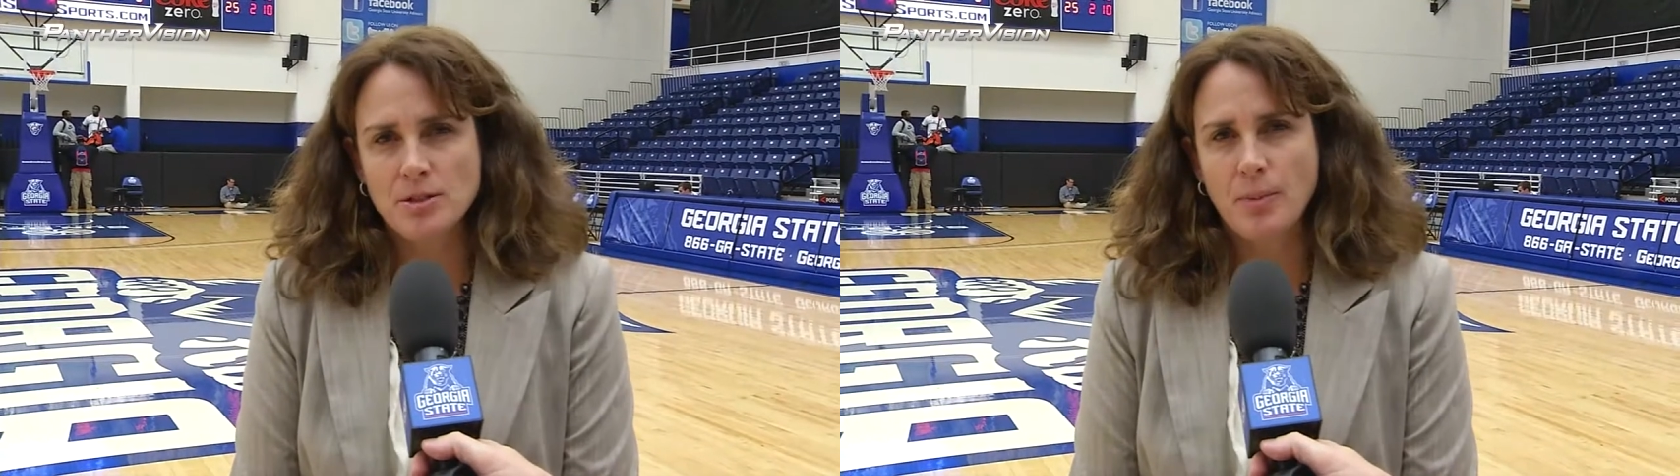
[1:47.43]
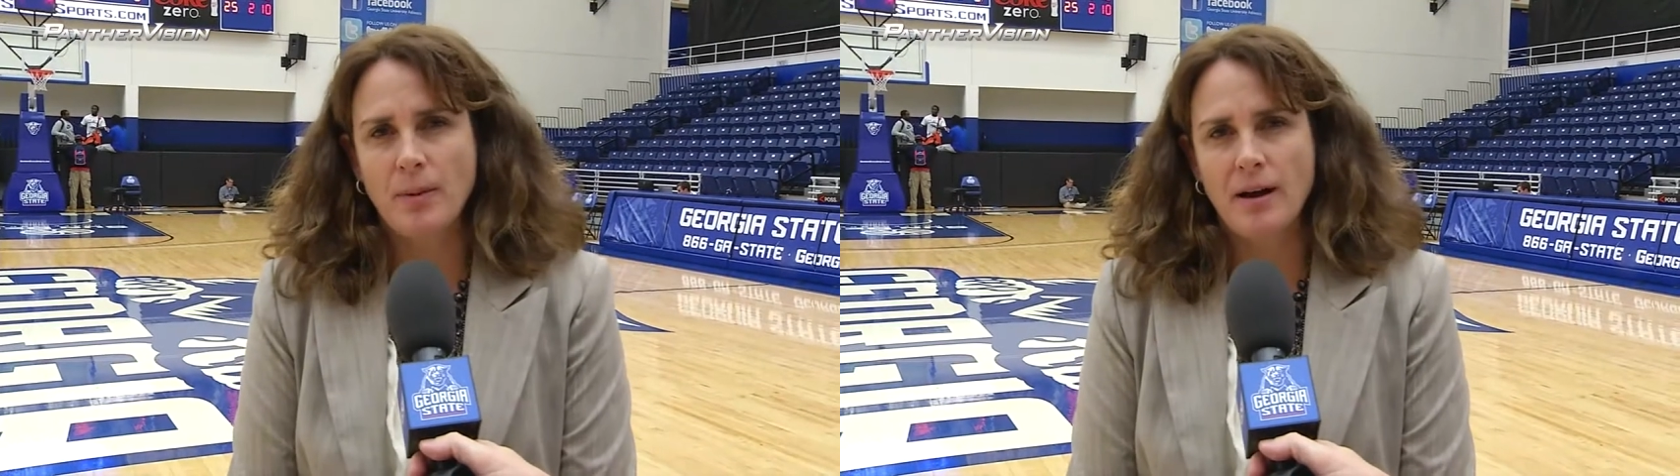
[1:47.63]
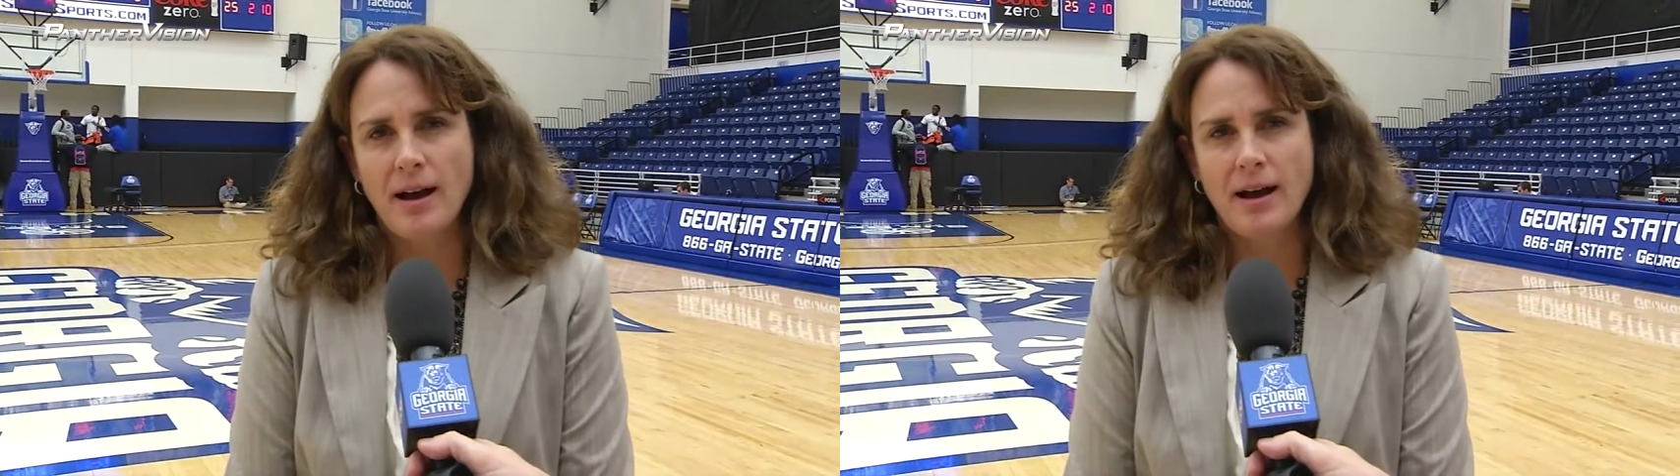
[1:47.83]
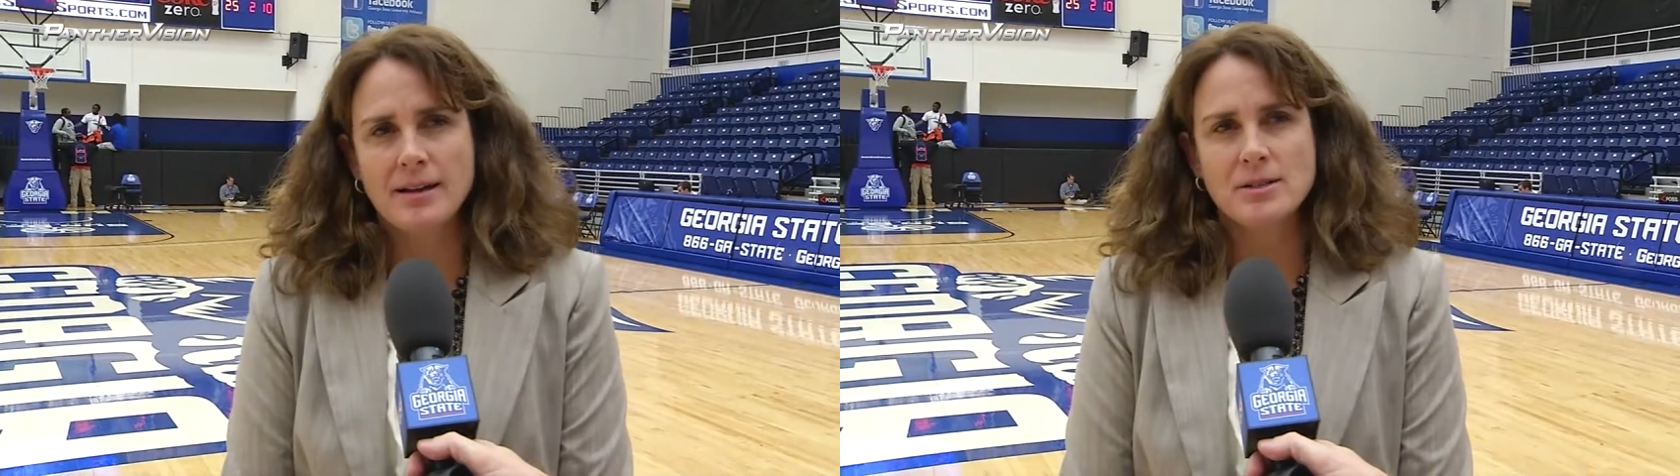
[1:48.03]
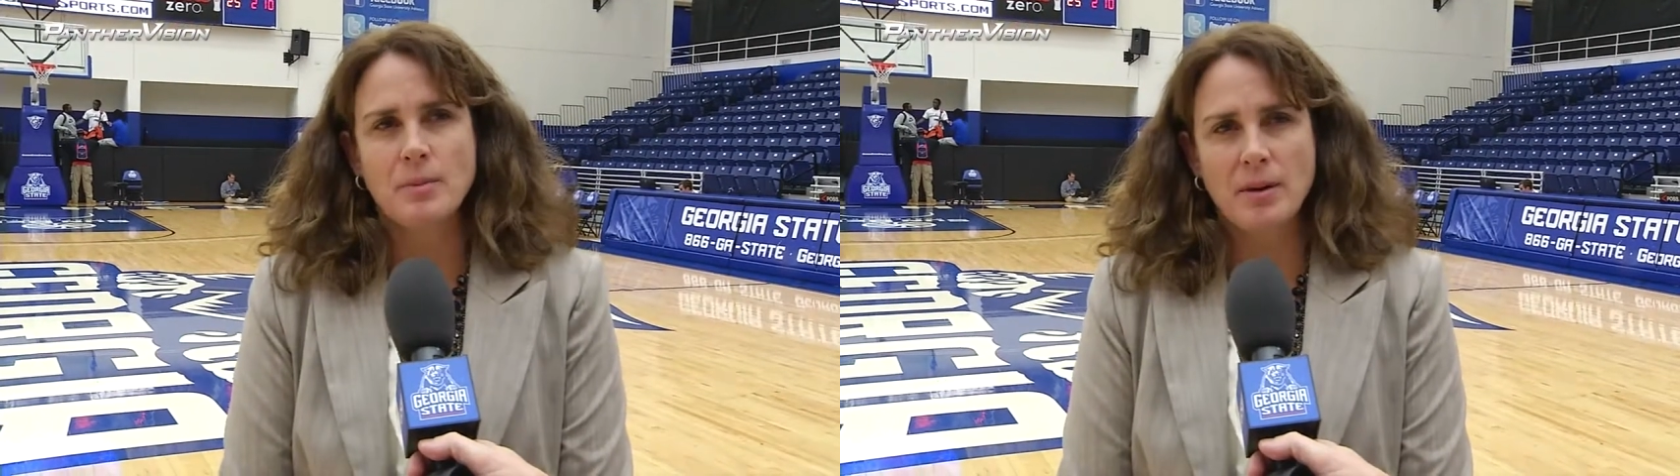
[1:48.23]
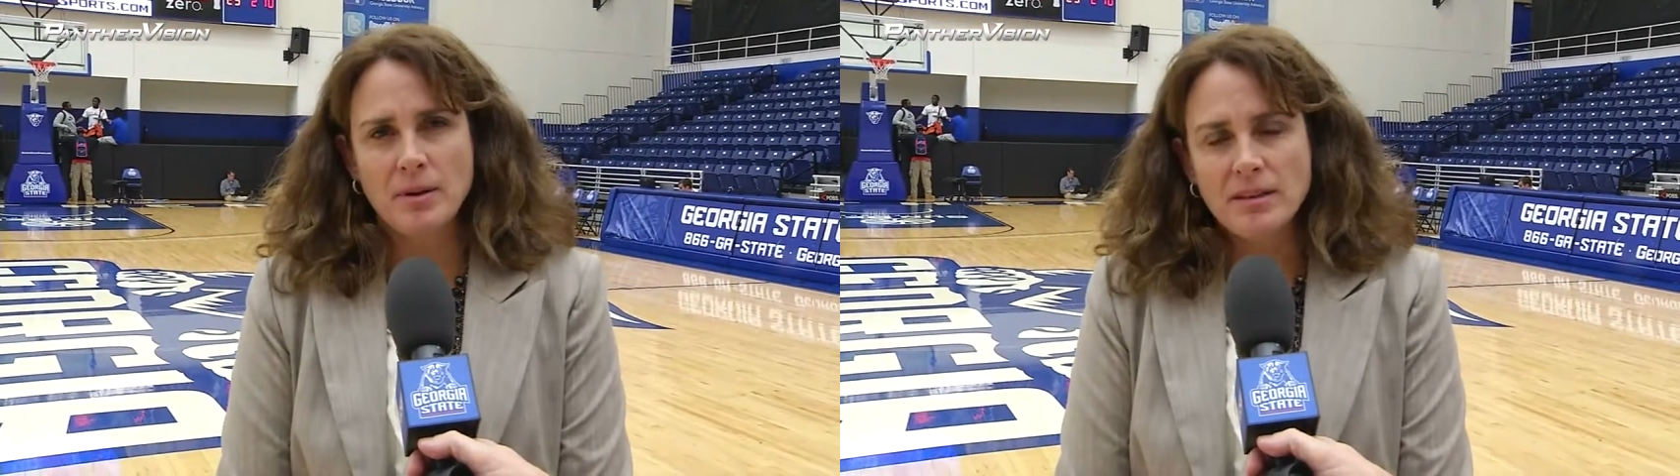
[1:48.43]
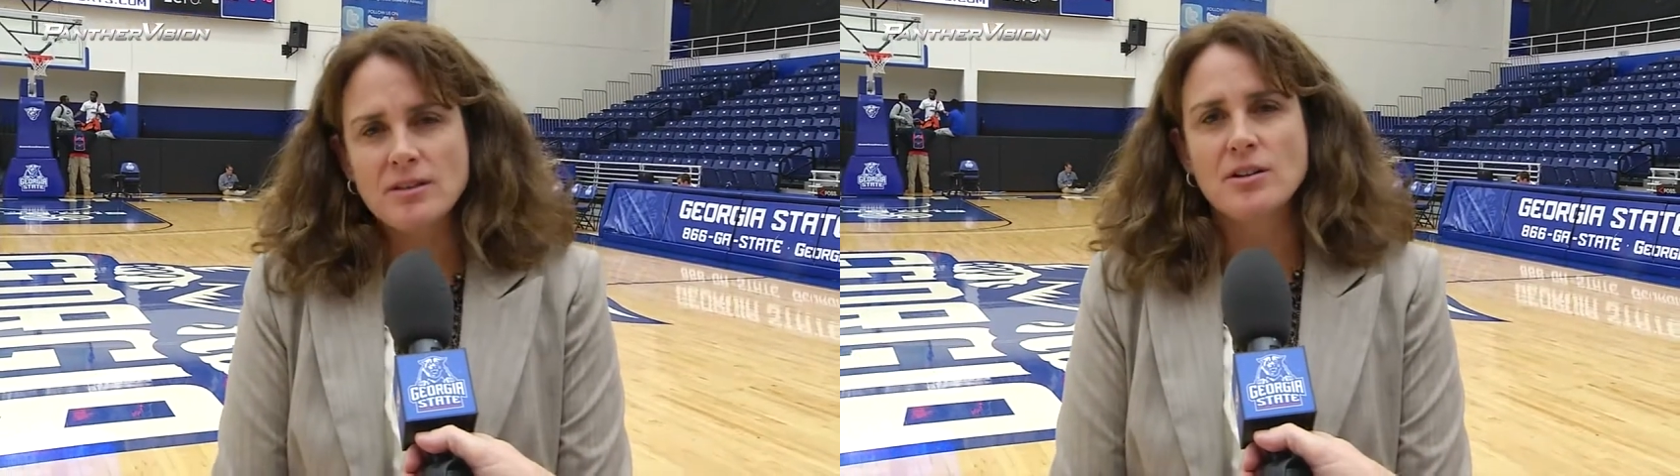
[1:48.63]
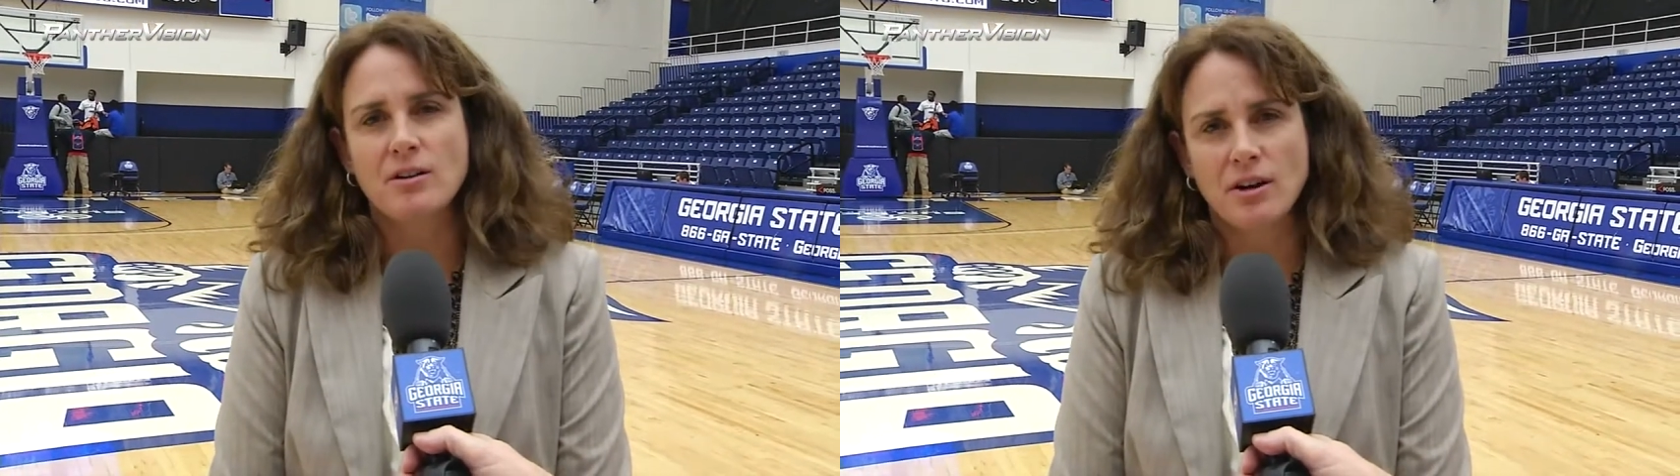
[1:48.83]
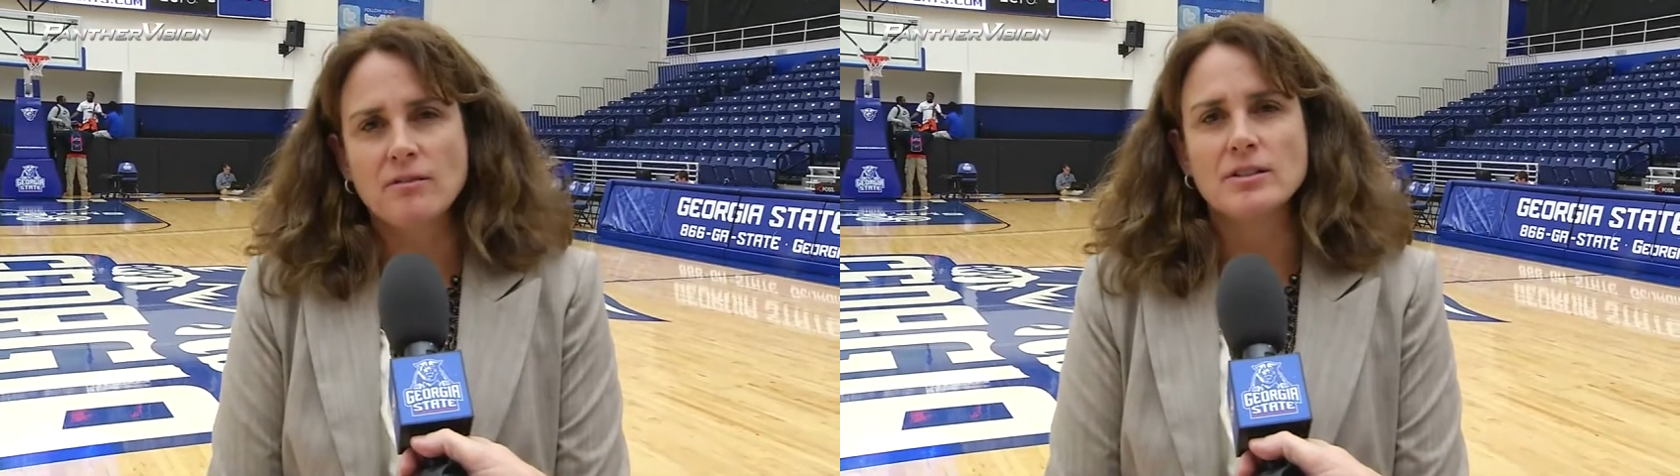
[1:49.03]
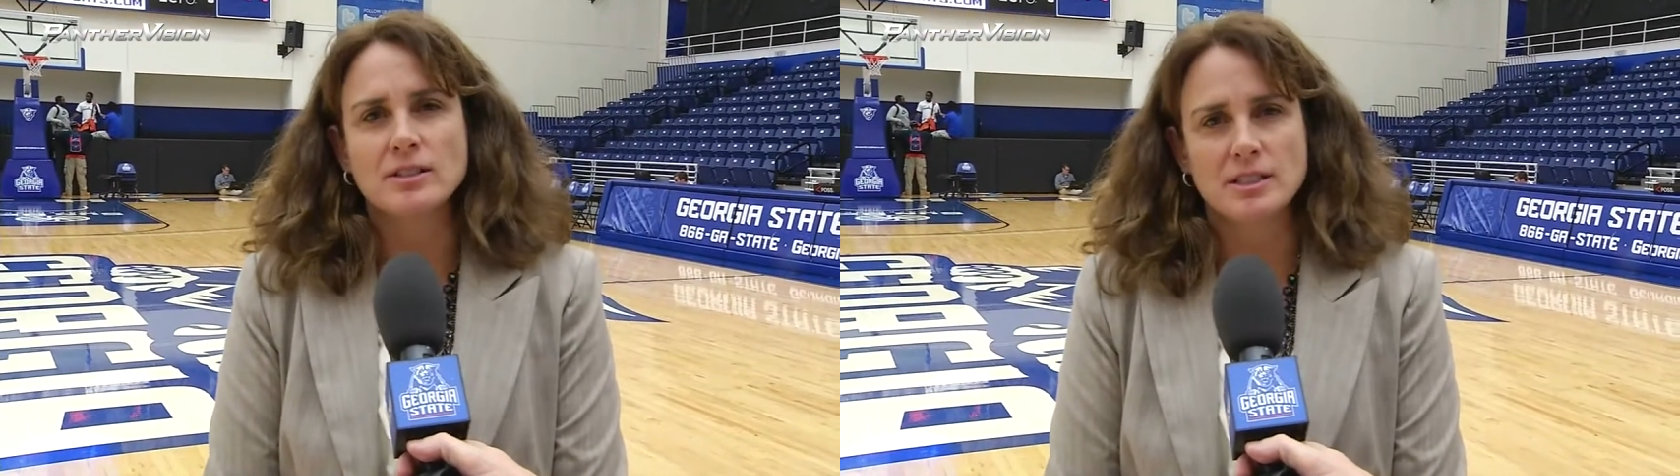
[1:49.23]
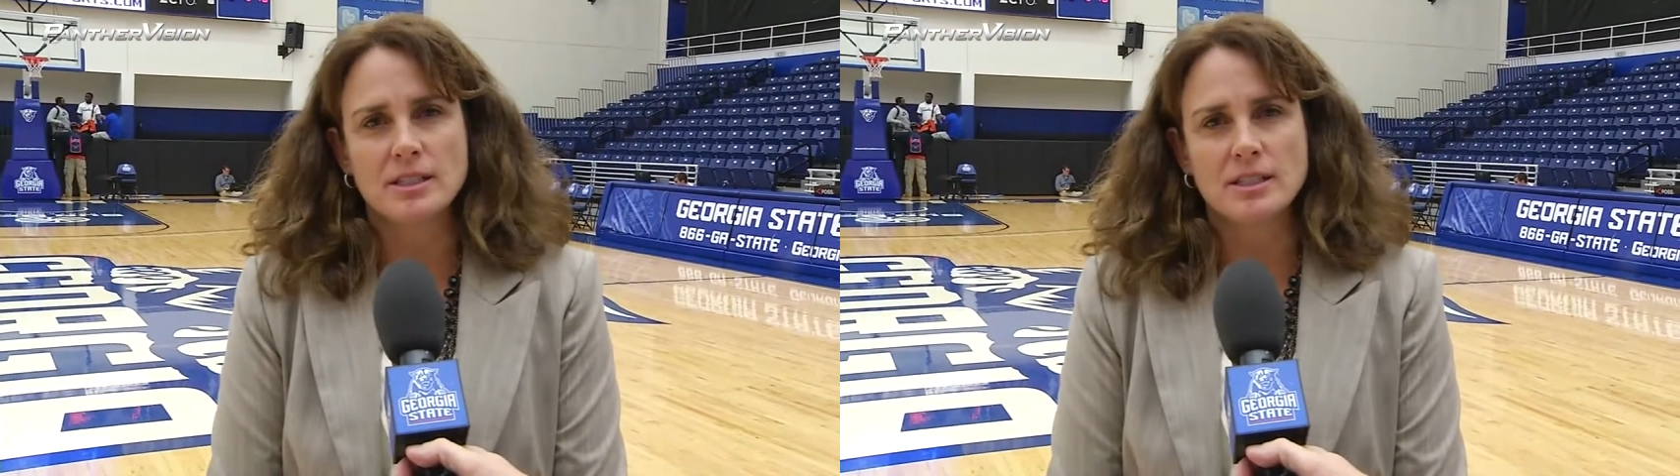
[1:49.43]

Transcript: surprise may be the turnovers,